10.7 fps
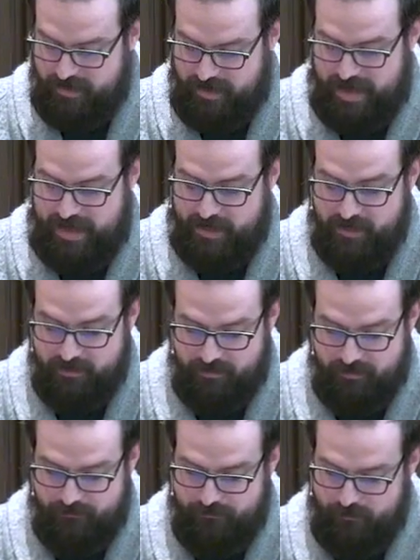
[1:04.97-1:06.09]
act
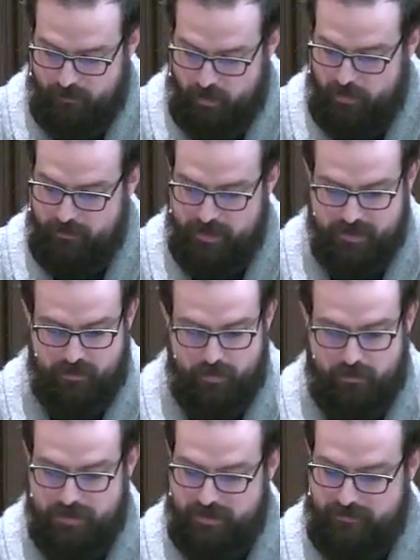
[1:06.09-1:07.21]
on the message we
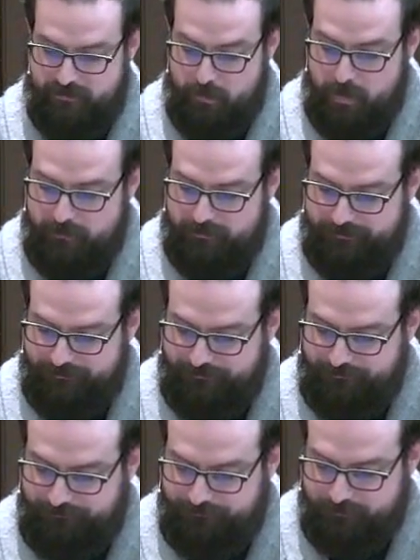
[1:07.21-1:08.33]
receive from you.
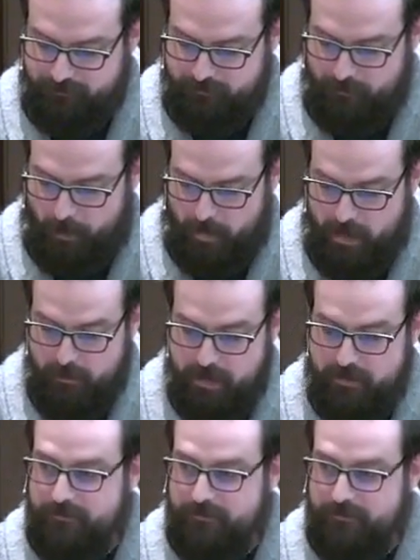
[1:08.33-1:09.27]
Amen.